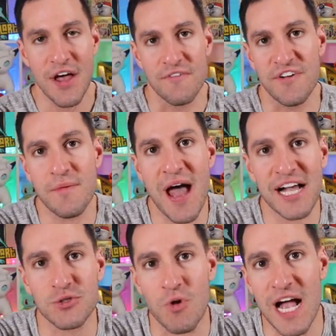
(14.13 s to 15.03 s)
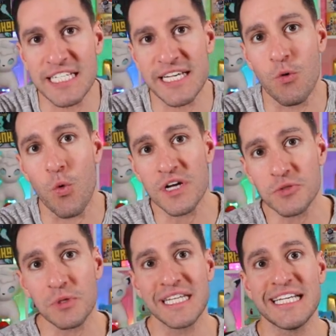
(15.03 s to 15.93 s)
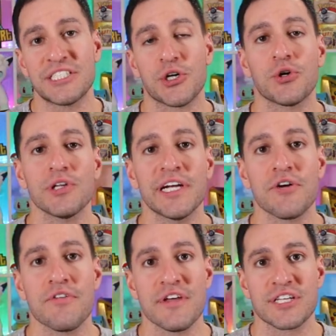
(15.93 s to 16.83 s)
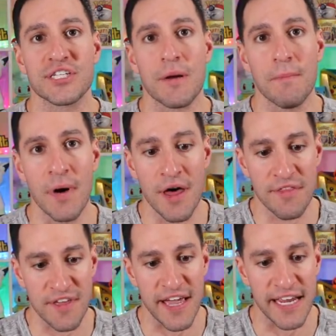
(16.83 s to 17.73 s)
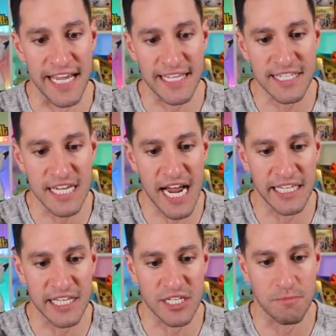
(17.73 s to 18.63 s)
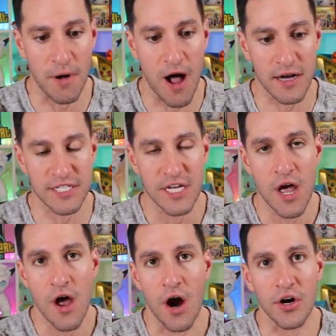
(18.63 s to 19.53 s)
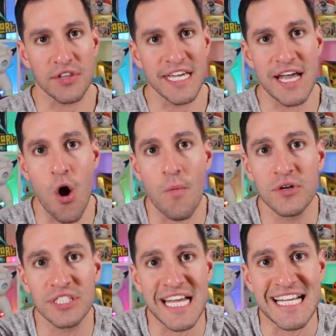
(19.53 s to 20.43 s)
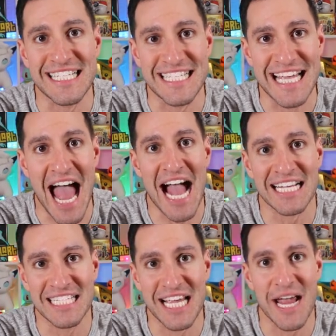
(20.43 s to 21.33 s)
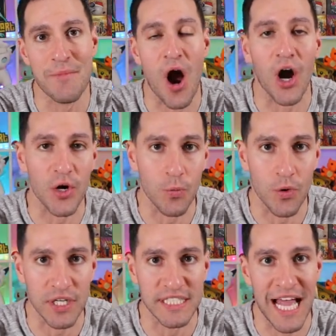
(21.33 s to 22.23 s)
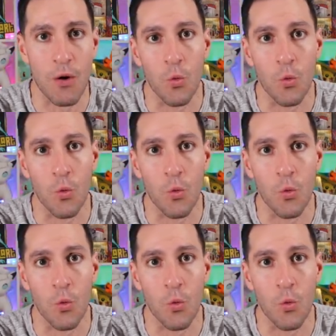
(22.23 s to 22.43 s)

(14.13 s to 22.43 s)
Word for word: VMAX Rising was released earlier this month, and inside this box are the almost exact same artworks that